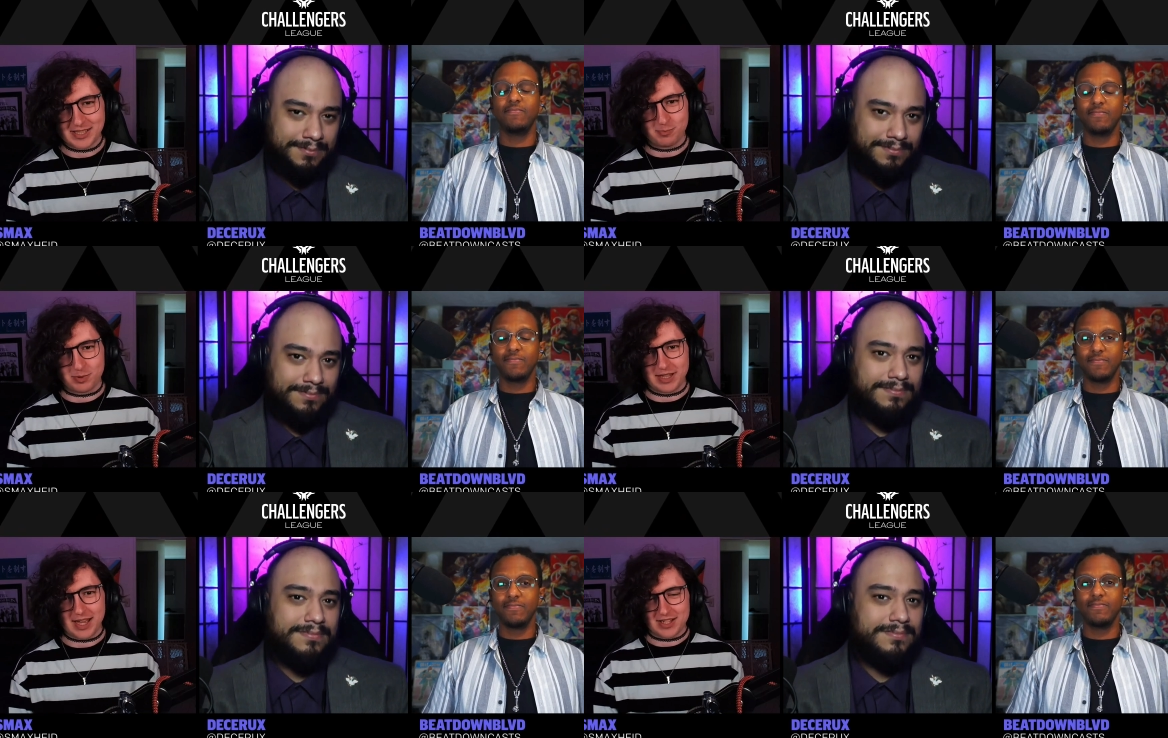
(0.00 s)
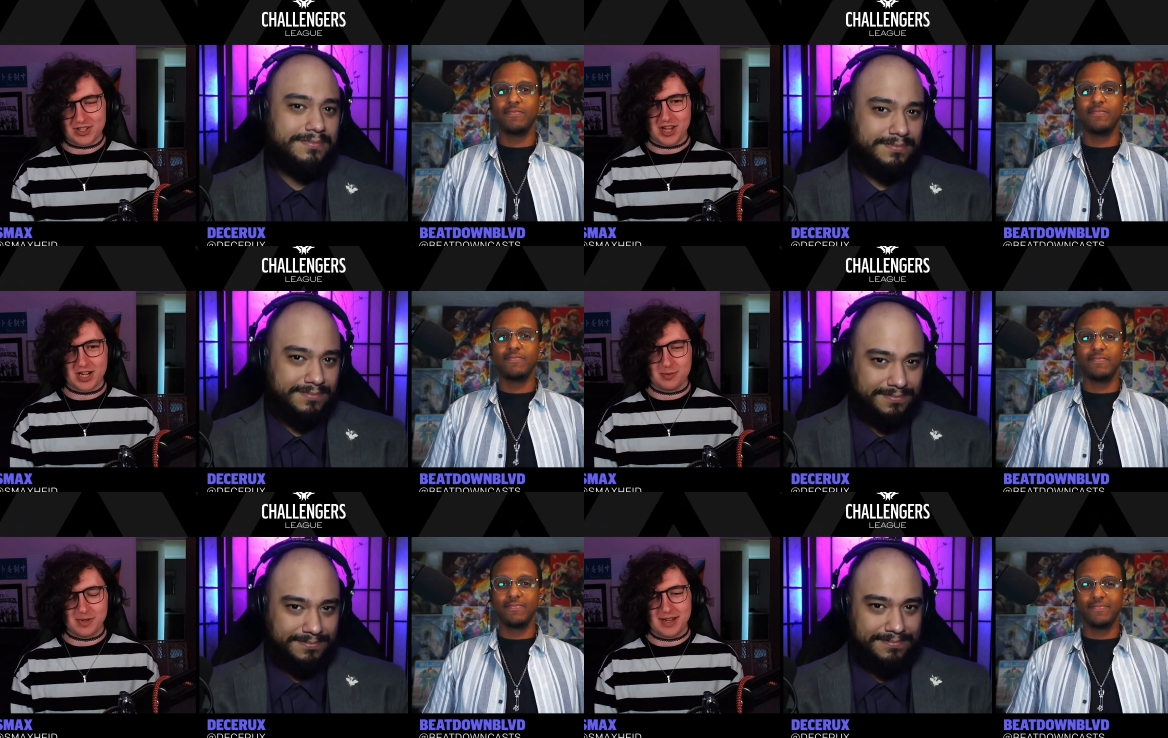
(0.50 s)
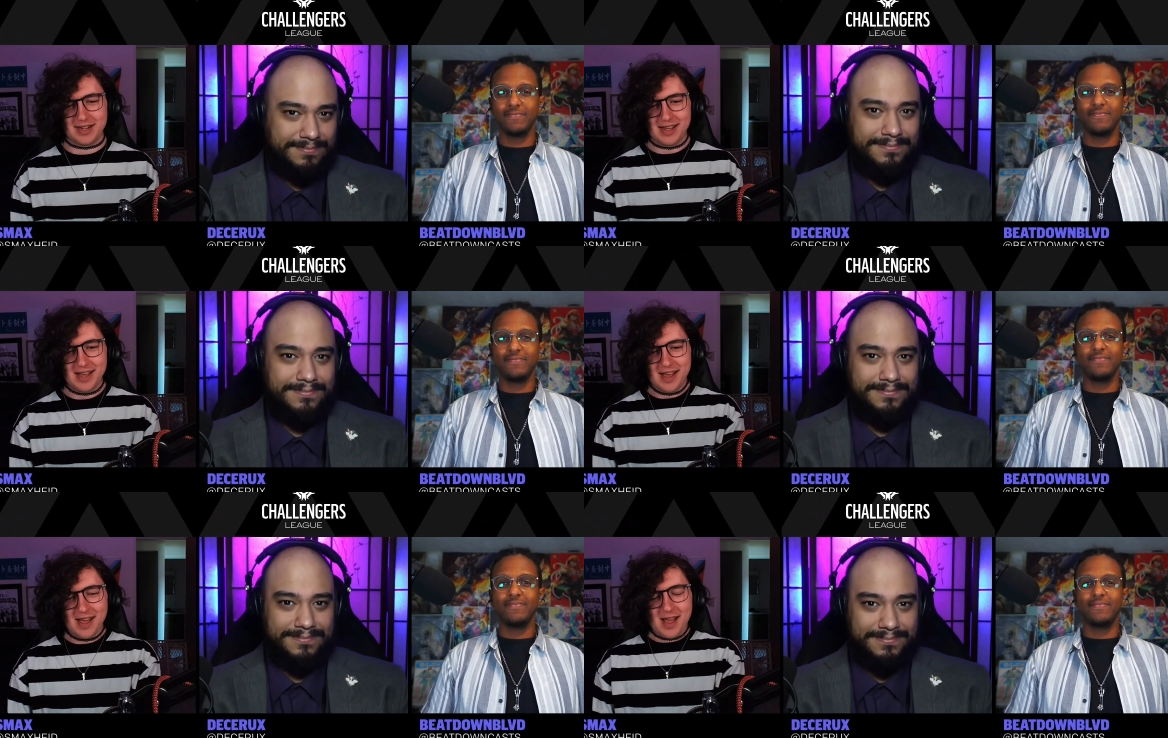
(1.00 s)
Speaker 1: split, gentlemen.
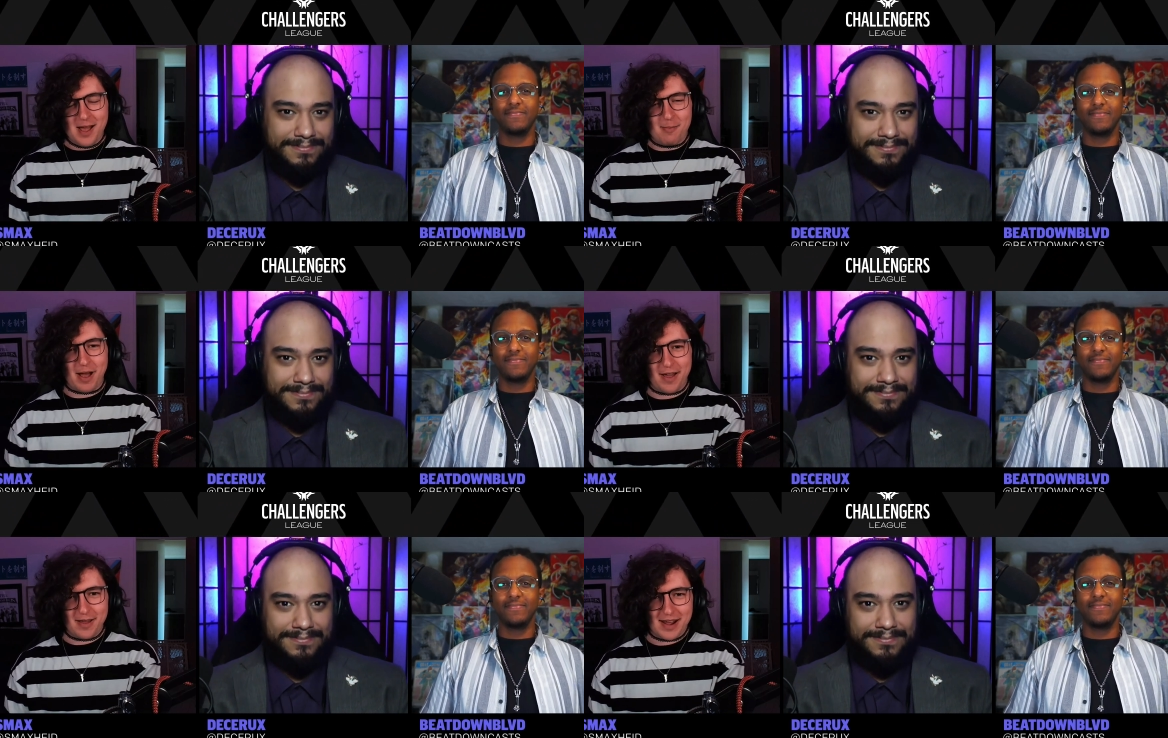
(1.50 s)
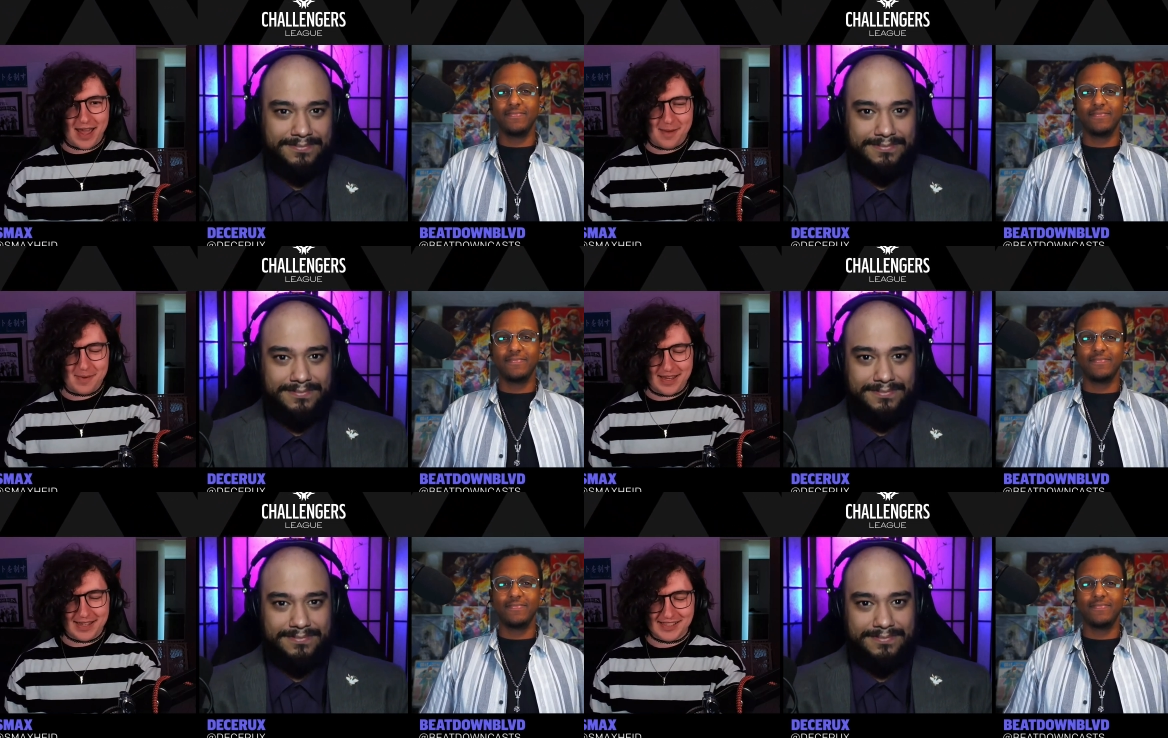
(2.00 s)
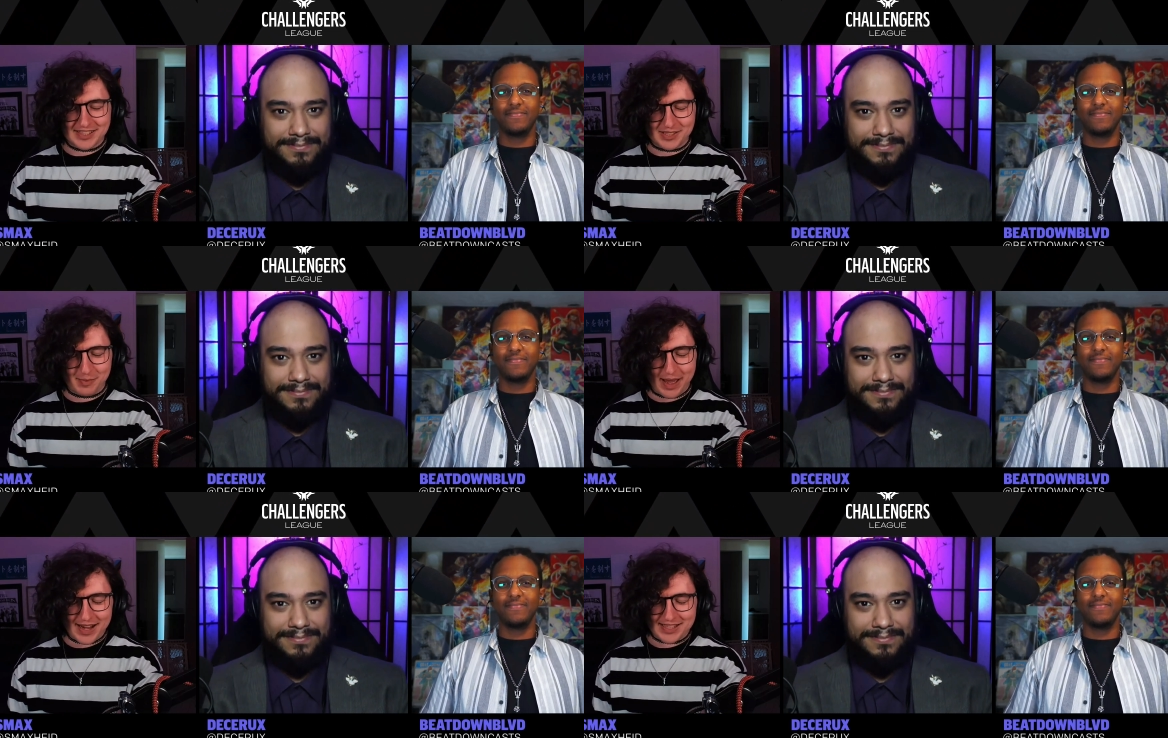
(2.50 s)
My name is
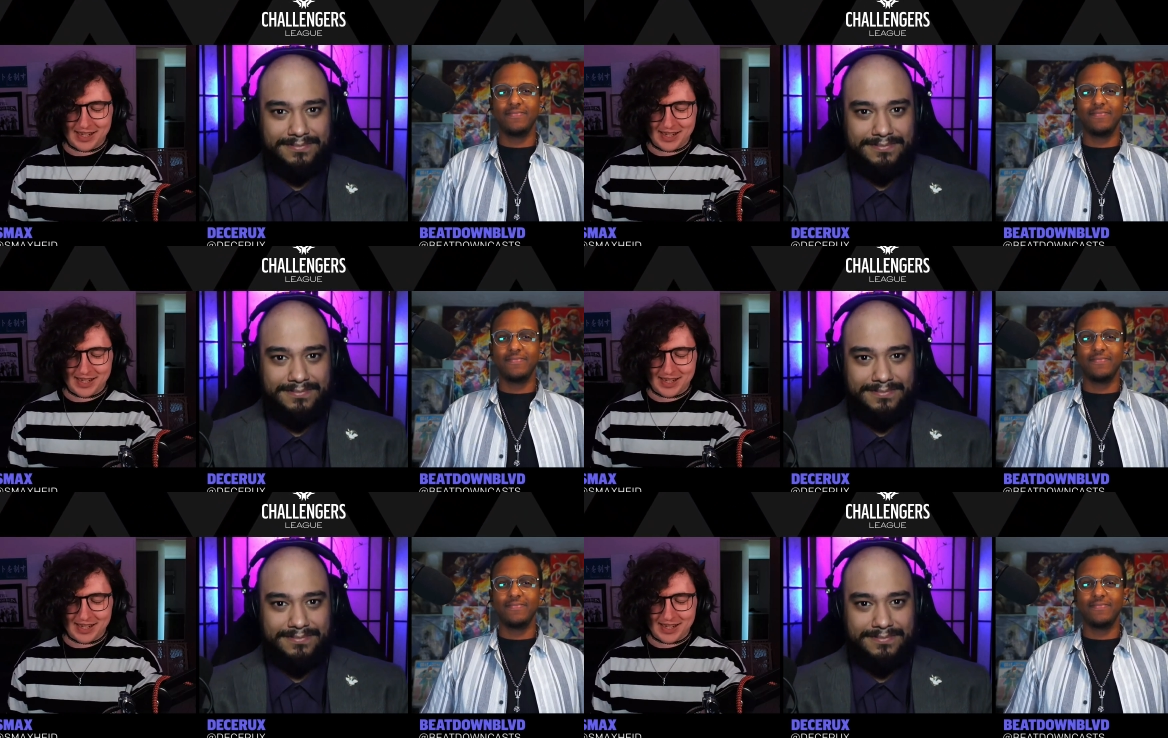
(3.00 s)
Smacks,